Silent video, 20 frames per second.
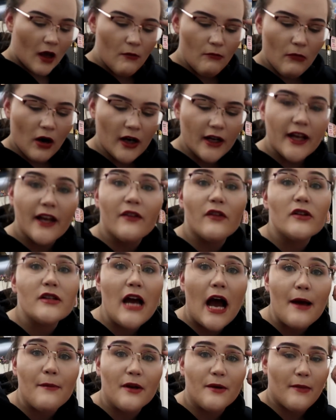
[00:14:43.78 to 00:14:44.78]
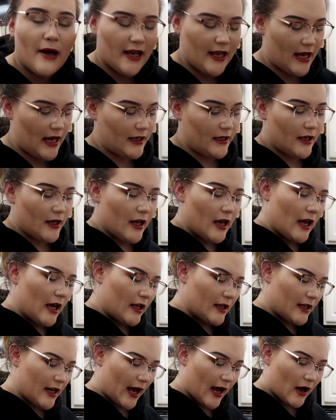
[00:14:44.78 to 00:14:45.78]
I'm marking the time in my head.
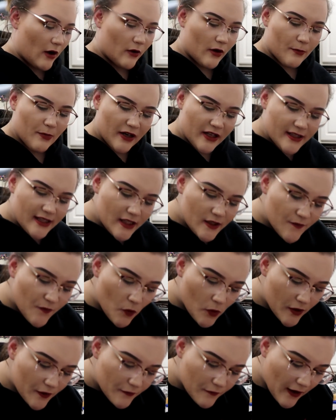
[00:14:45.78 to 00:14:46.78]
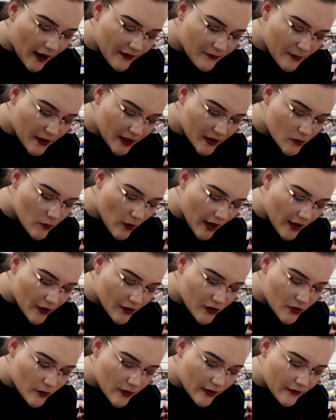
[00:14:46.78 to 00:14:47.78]
Now, but it says four to five minutes. Why
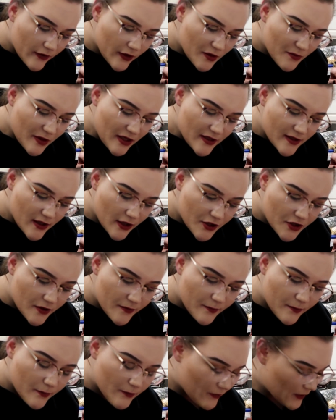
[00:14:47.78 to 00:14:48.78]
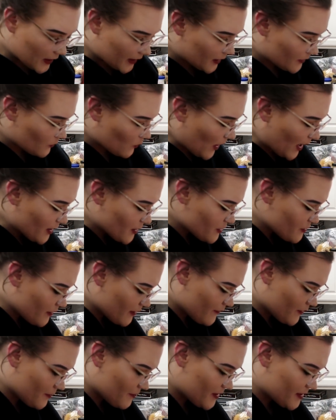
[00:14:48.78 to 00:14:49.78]
are you giving me such a fucking, why are you
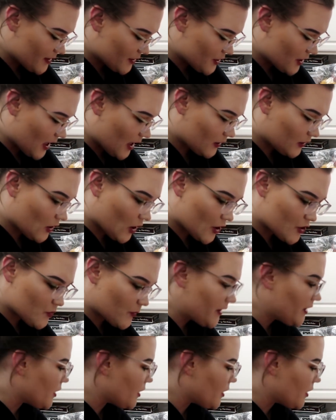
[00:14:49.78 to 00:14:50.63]
giving me such a large